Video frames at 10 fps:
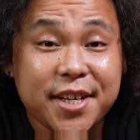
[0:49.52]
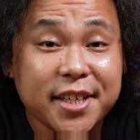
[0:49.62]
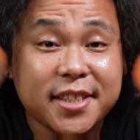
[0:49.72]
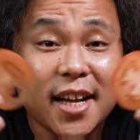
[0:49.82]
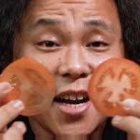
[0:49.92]

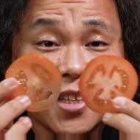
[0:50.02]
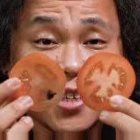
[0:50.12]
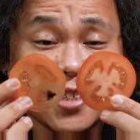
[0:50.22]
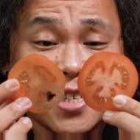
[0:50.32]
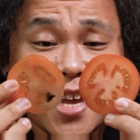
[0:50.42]
Just a
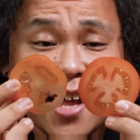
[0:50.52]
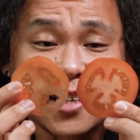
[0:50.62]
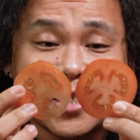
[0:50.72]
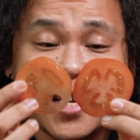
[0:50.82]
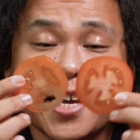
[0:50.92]
little
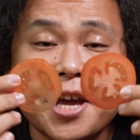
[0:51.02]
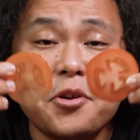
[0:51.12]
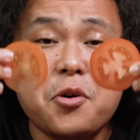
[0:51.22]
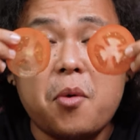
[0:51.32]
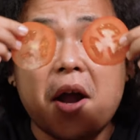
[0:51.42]
TLC can
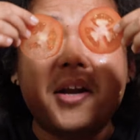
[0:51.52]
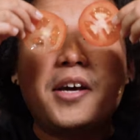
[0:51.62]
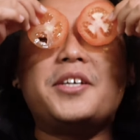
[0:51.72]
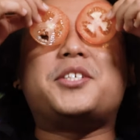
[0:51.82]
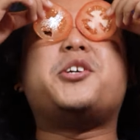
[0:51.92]
do
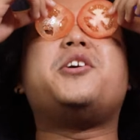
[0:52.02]
wonders